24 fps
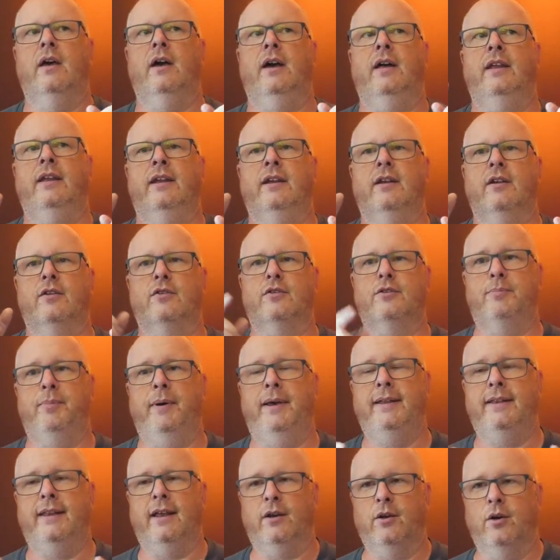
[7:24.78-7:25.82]
And then I'll
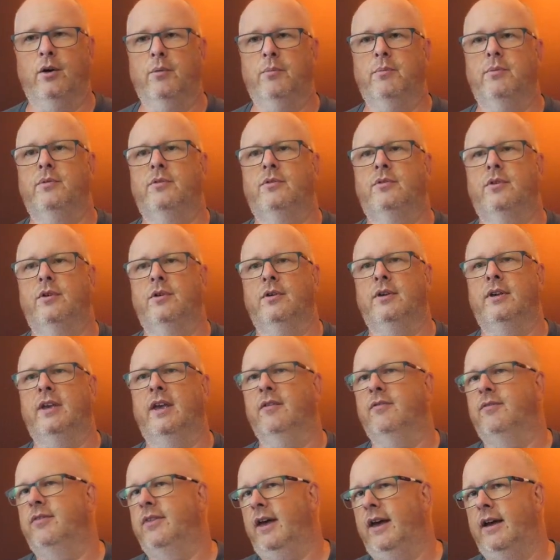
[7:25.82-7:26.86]
speed that up to
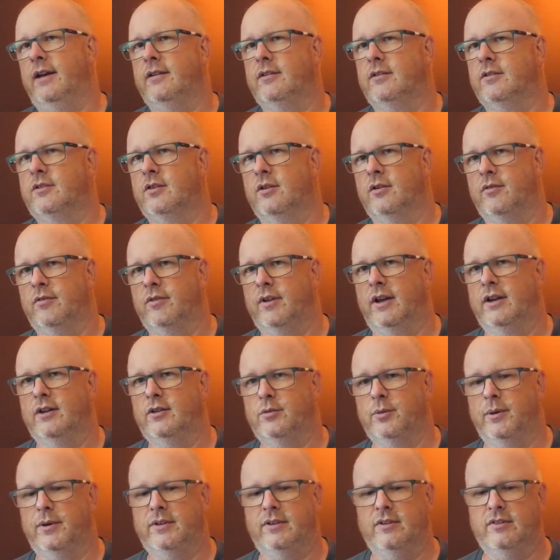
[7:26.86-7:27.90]
give that sort of like
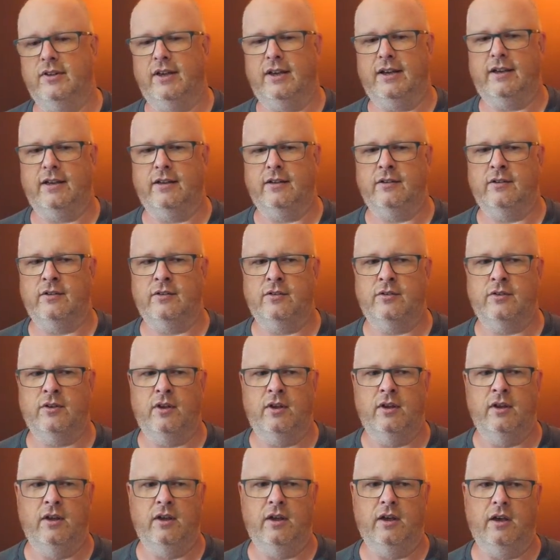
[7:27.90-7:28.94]
20 seconds
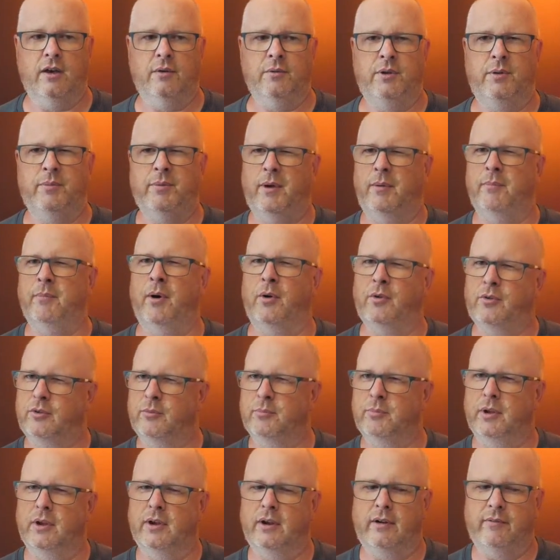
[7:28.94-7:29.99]
with a bit of
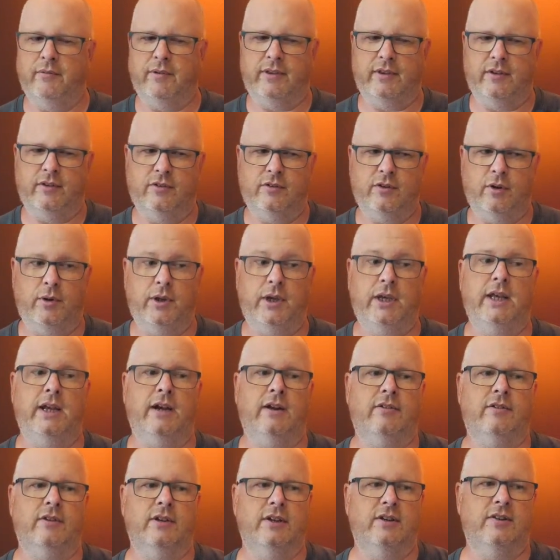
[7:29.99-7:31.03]
motion blur and everything, so you can
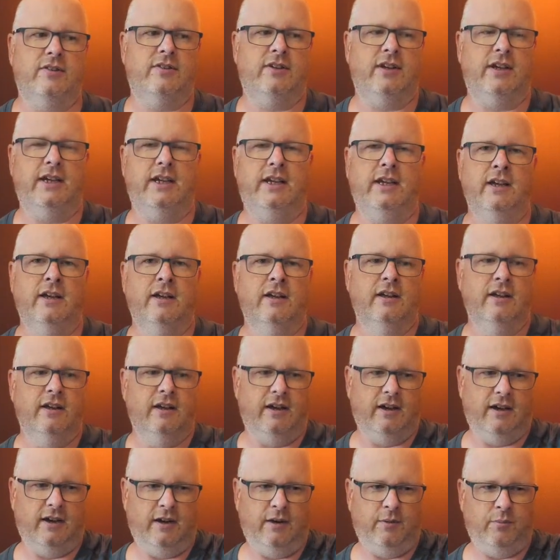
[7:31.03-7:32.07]
actually see
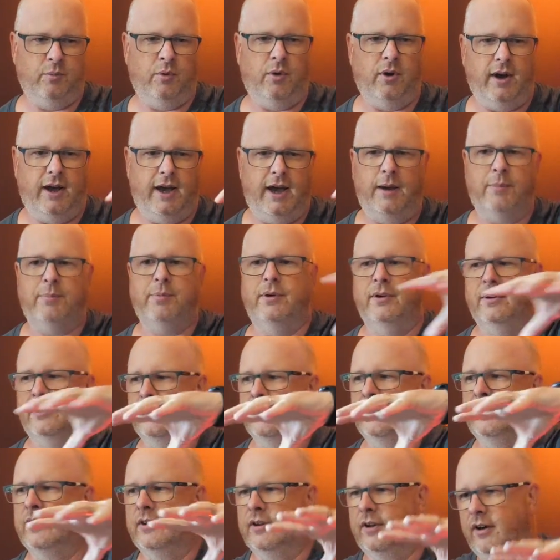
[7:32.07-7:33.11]
what
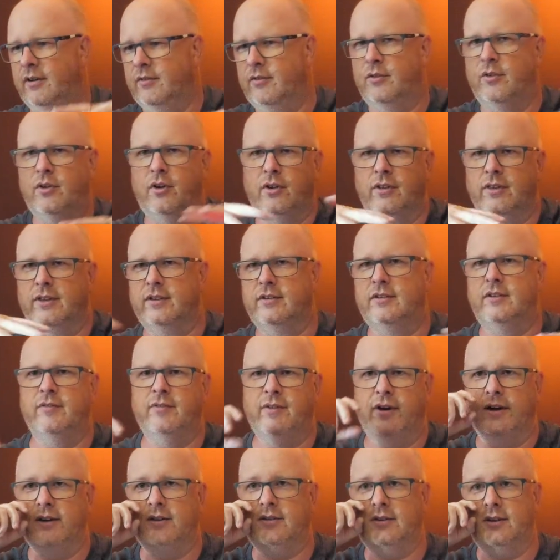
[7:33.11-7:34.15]
happened over all these
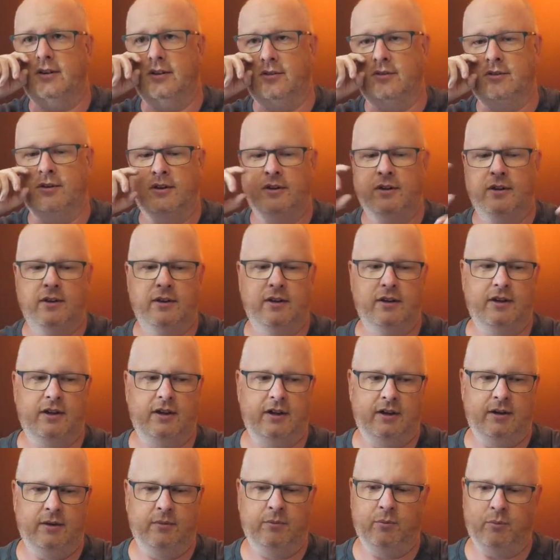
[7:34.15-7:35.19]
devices
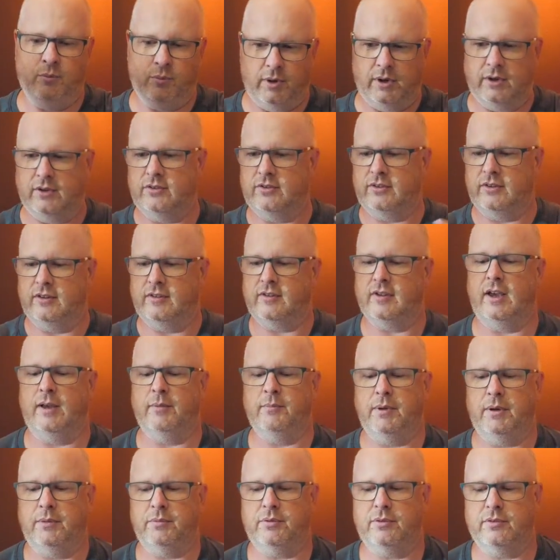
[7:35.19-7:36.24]
whilst the
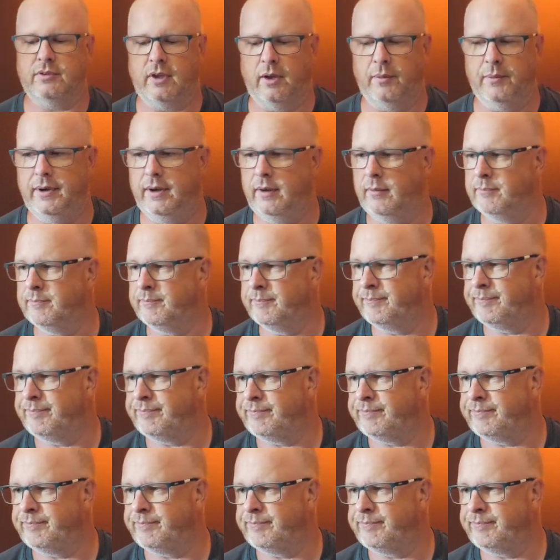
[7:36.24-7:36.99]
time-lapse was going on.